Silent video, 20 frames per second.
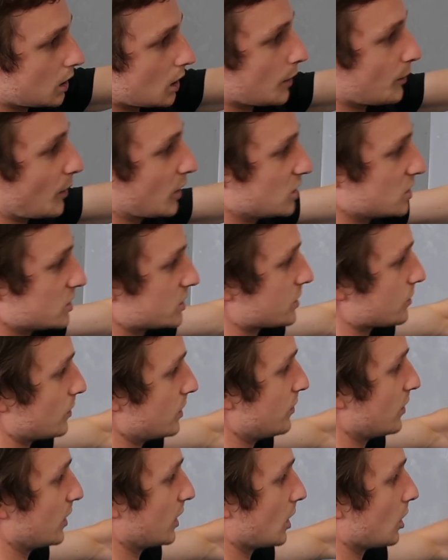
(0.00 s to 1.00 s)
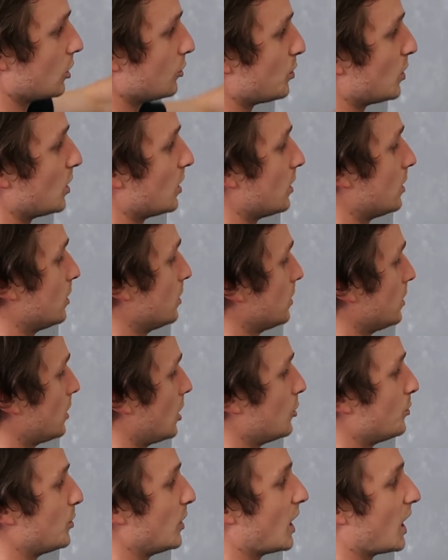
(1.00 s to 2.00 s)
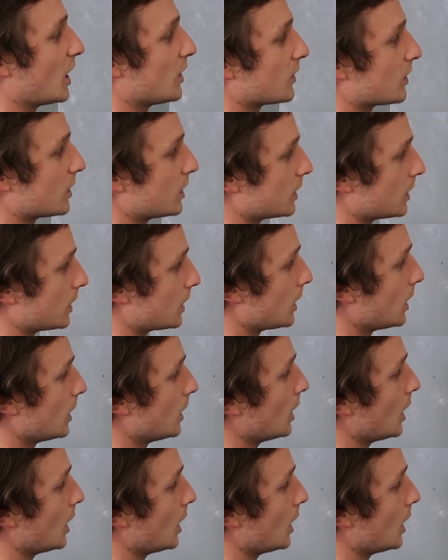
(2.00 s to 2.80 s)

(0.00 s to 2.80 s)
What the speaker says: I might use 3-finger open handing,